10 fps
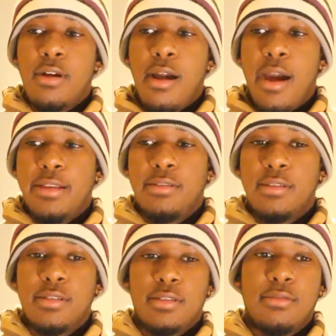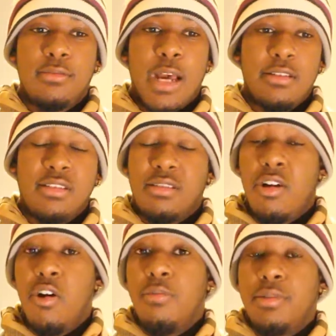I just
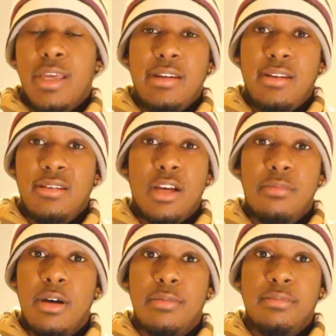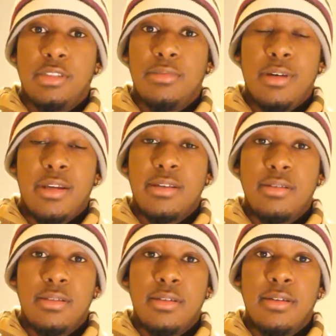hoped that didn't come up, to be
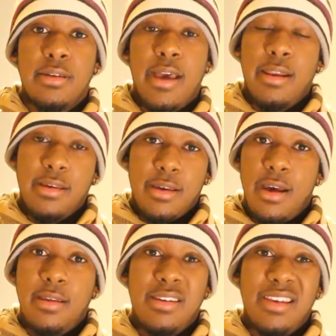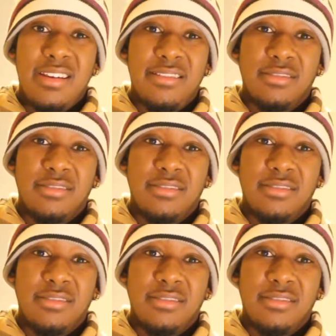honest, and it kind of did.